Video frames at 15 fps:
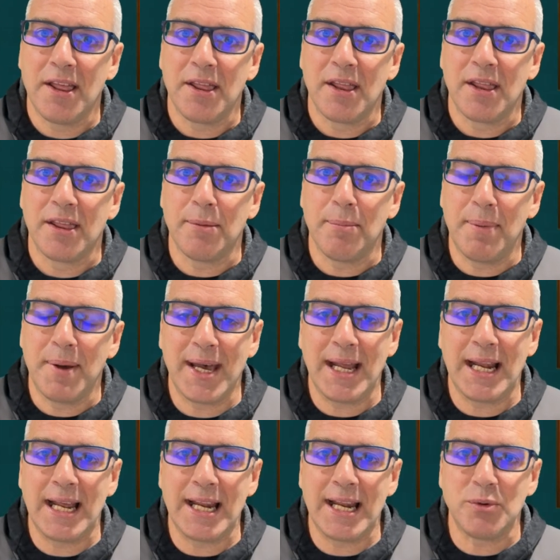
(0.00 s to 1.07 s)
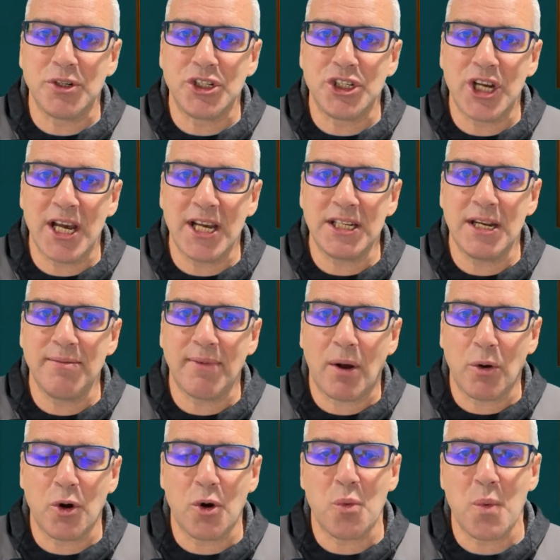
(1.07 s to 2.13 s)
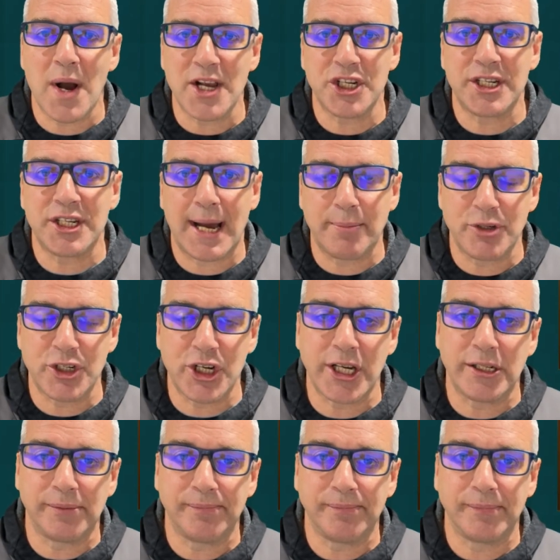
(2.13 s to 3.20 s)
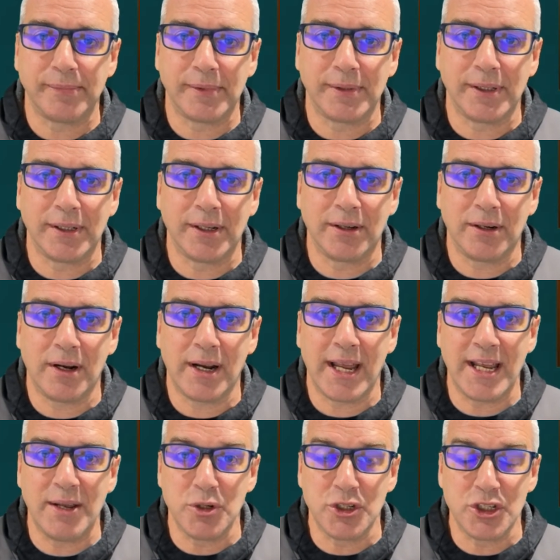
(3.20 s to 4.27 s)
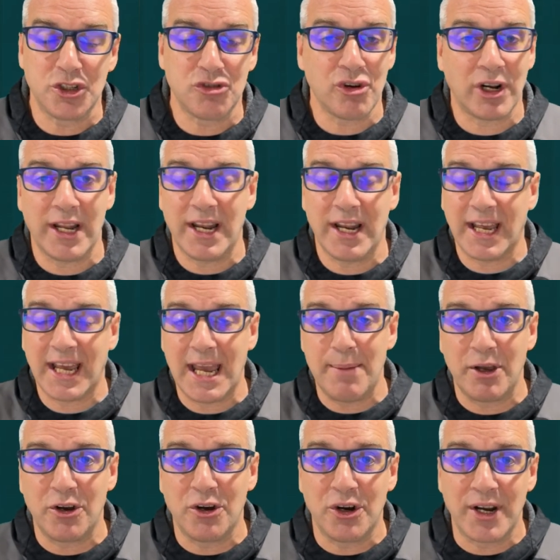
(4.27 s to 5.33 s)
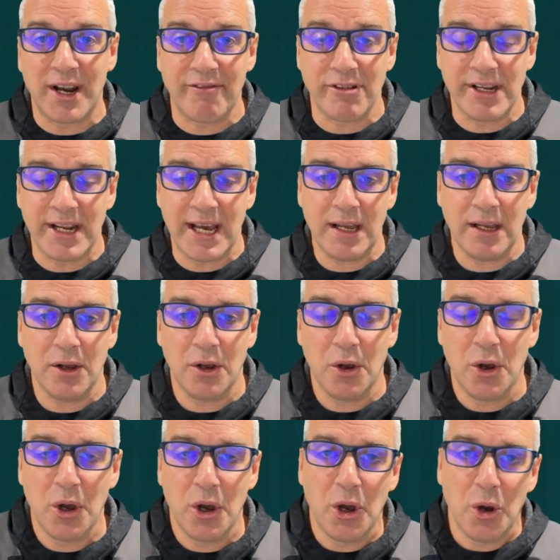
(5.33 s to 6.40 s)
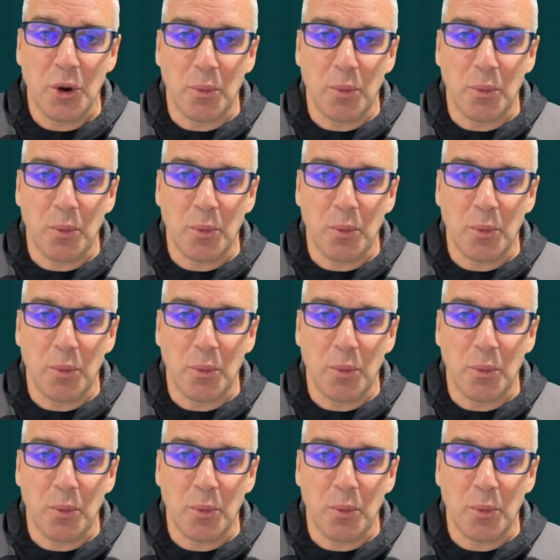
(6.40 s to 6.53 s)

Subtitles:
the pay lady was chasing him and going, "Where's your timesheet?" You know, he was struggling to keep it going every day. We